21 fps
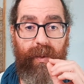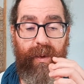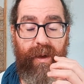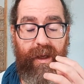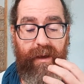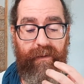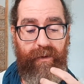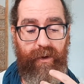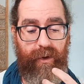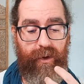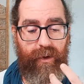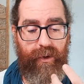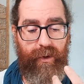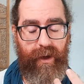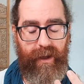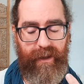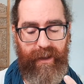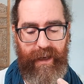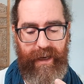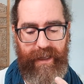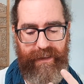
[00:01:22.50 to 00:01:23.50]
if you do
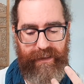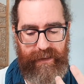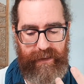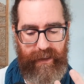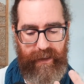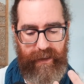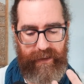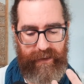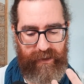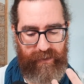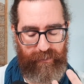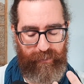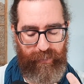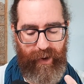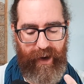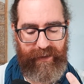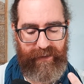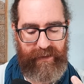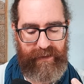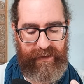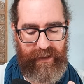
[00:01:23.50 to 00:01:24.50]
it, let's
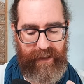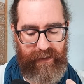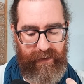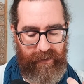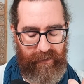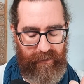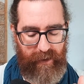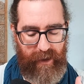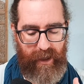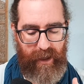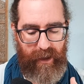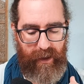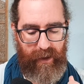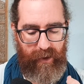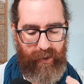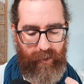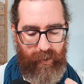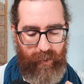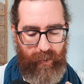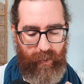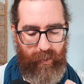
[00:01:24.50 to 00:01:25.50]
practice it.
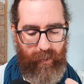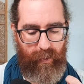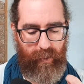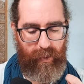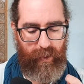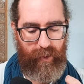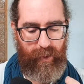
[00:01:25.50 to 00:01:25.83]
You.